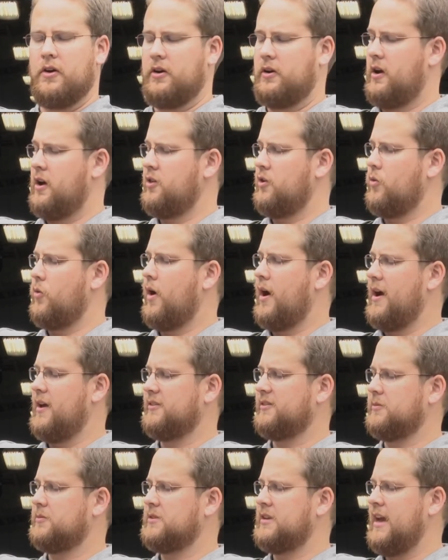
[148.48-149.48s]

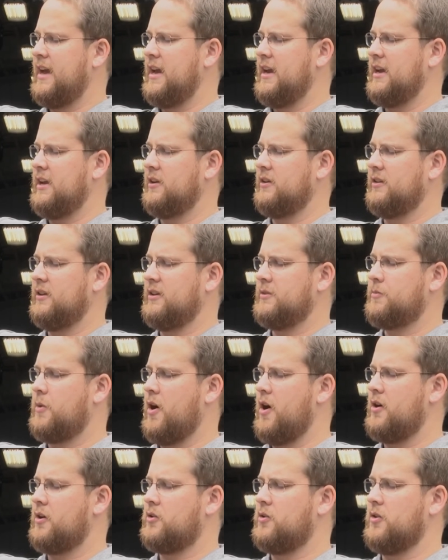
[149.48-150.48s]
otherwise obtain these
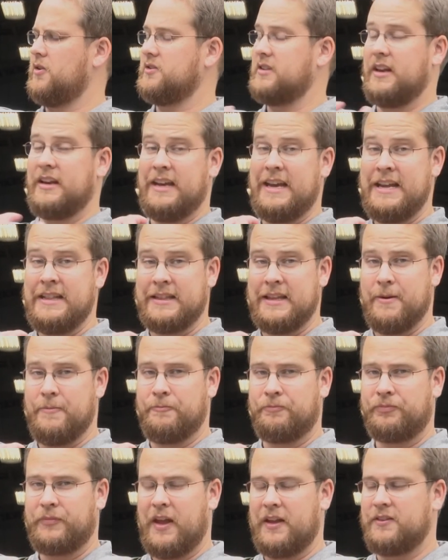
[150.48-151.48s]
particles and eat them.
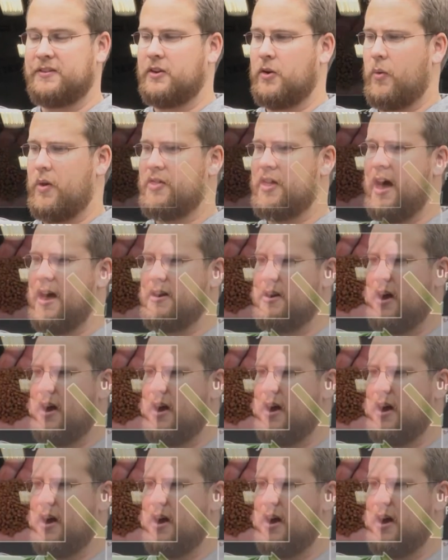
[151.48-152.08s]
And so what that